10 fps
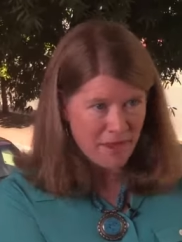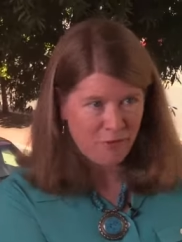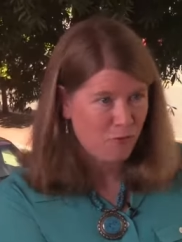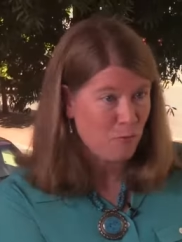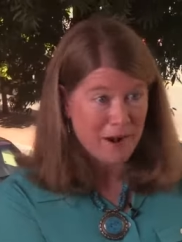
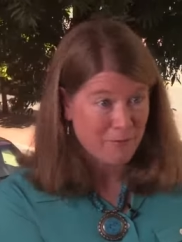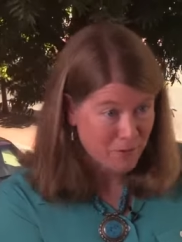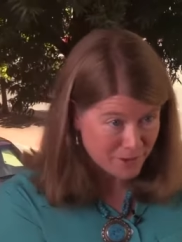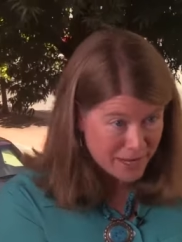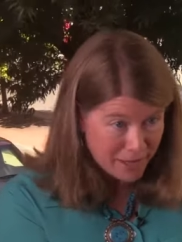is whatever
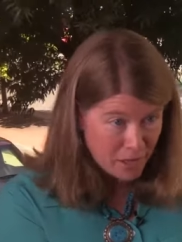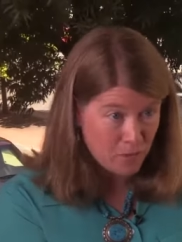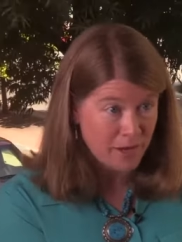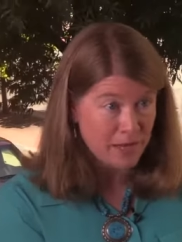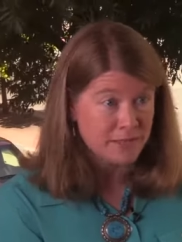they're telling
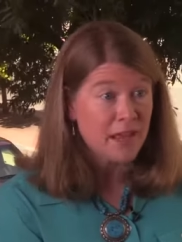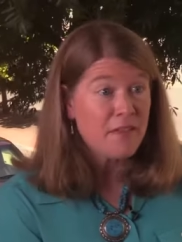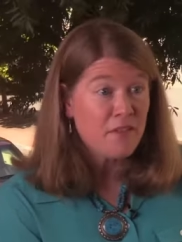you it is.